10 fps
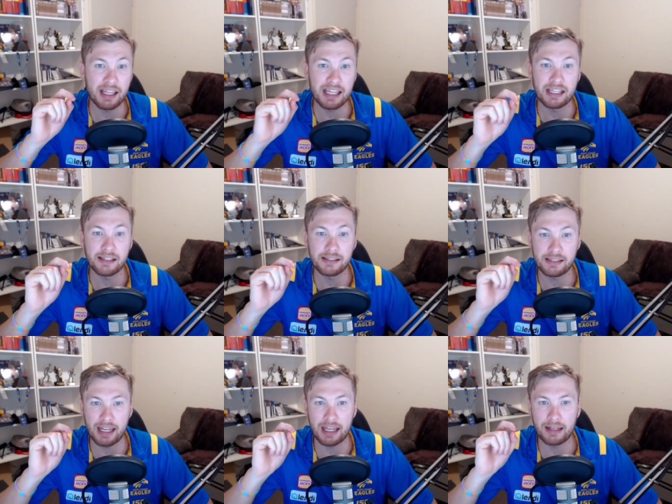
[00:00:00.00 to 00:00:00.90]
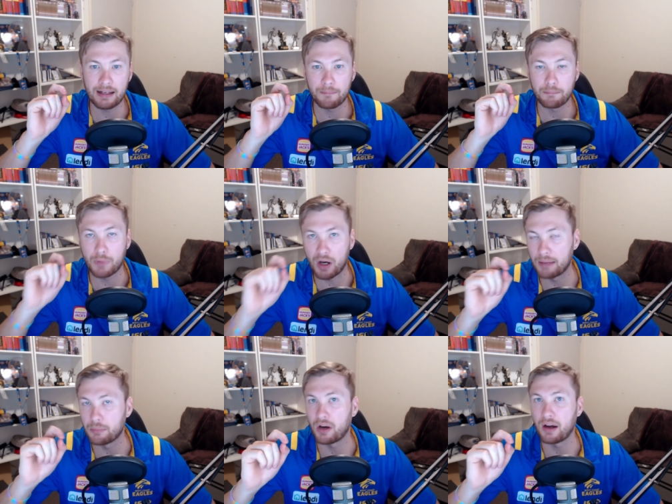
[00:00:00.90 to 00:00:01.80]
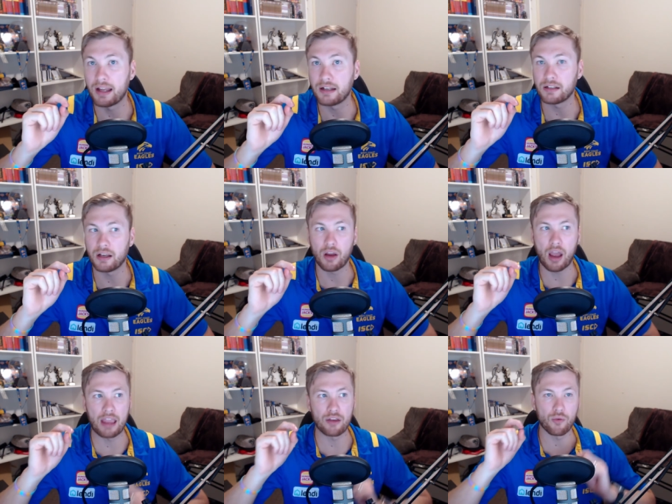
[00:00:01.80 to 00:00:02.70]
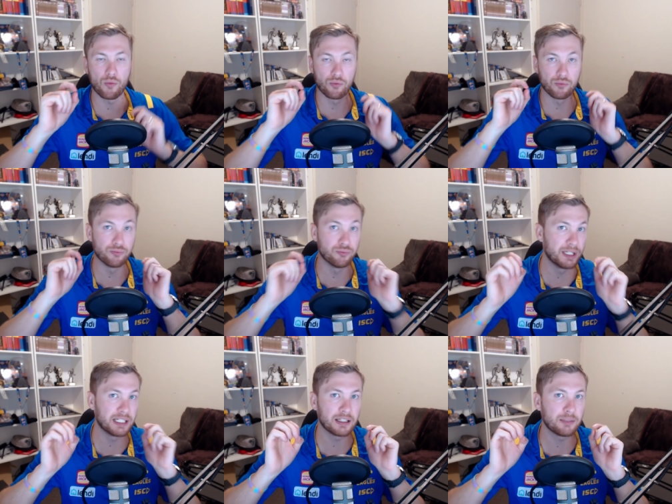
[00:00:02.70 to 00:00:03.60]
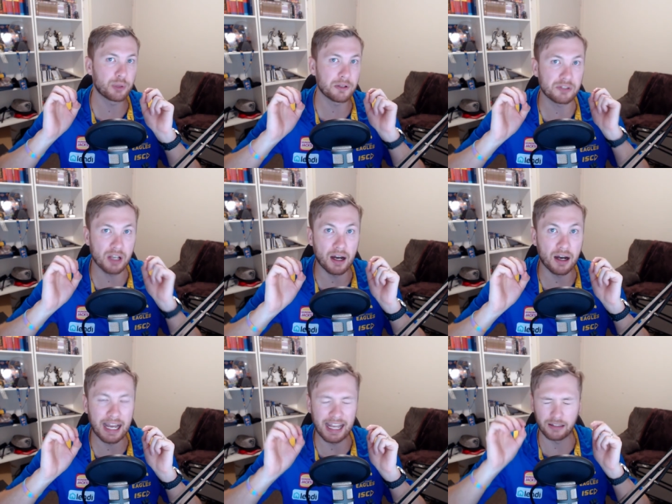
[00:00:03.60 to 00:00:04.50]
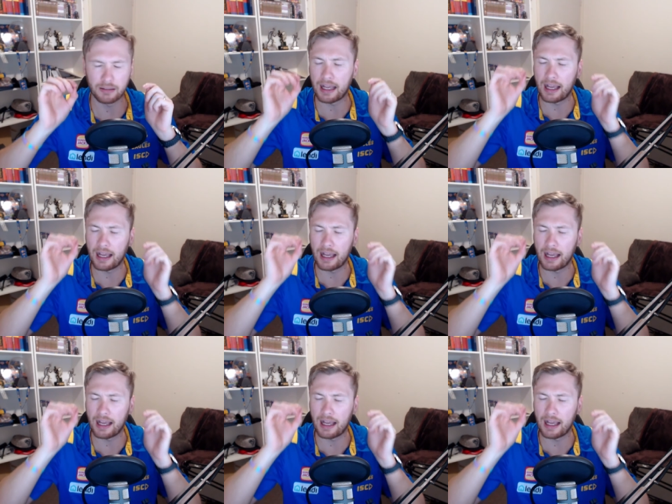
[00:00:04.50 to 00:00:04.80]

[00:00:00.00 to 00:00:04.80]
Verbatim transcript: is in my mind a really bizarre and